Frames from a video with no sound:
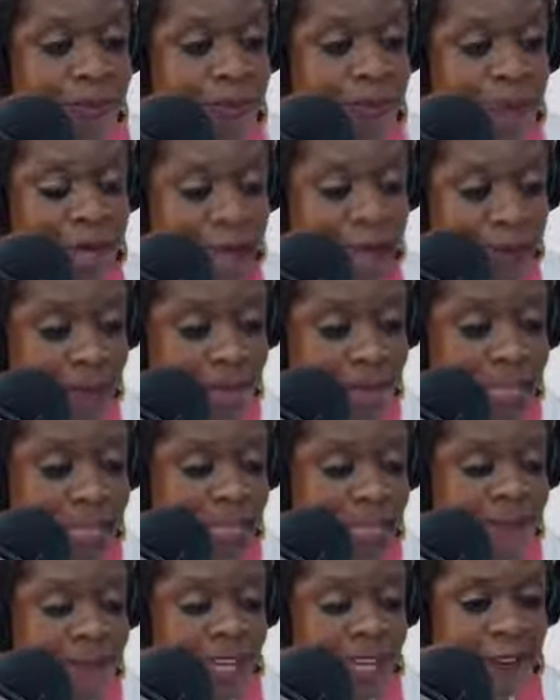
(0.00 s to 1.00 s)
But I
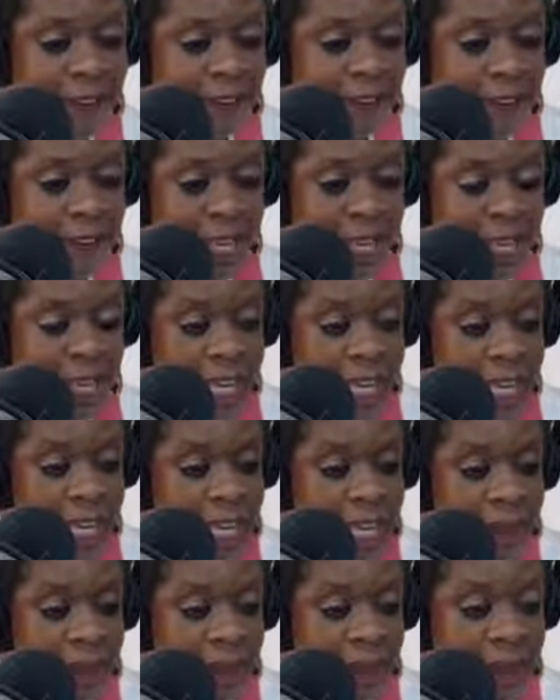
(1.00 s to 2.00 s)
believe if
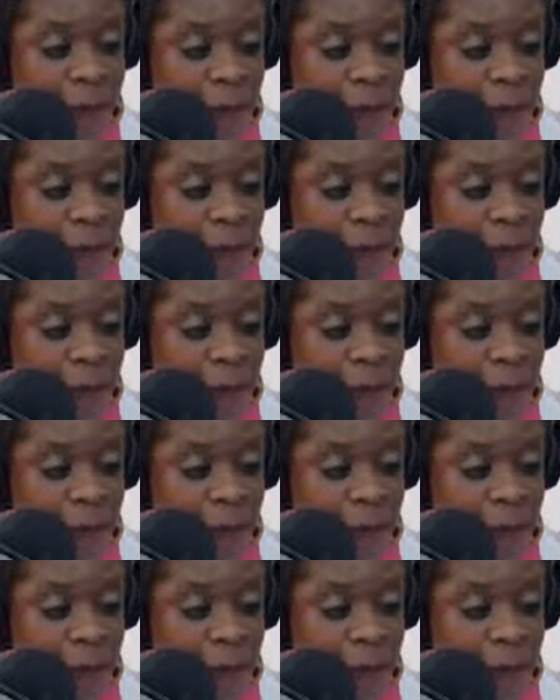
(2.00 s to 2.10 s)
if